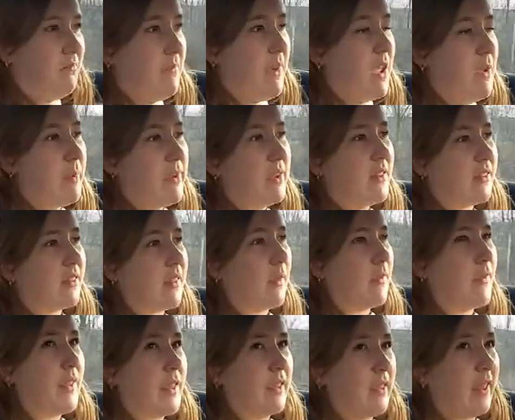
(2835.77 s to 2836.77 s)
maybe it's
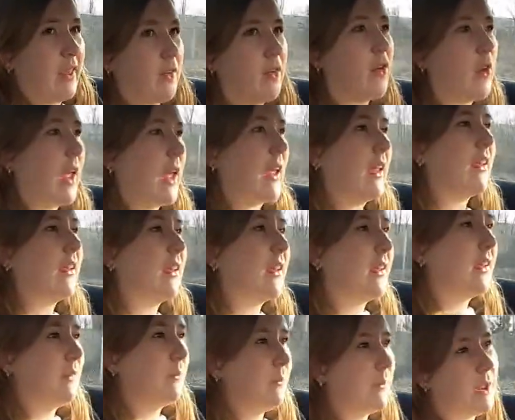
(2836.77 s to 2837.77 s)
something like, okay,
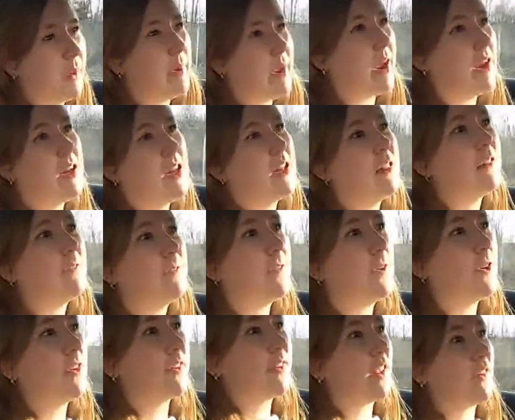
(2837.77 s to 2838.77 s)
maybe I need the
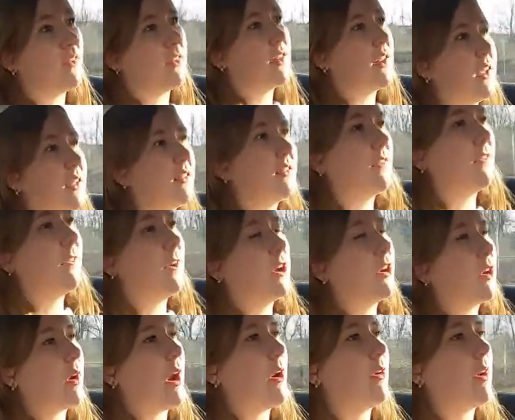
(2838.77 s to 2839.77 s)
full seven days to
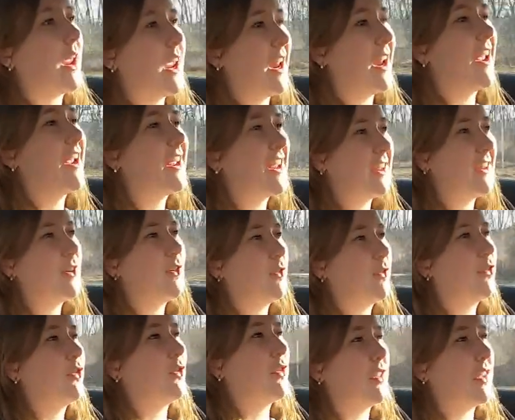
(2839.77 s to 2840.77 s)
figure out can I get
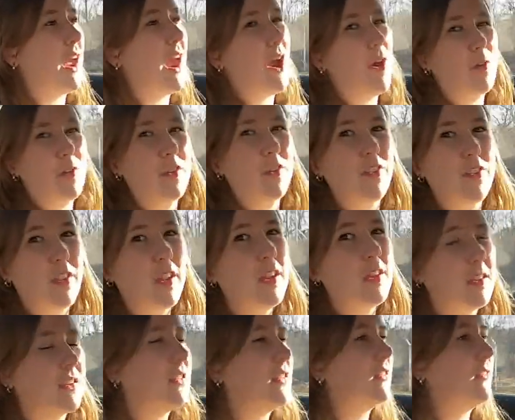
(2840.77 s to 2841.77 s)
used to the, how the seat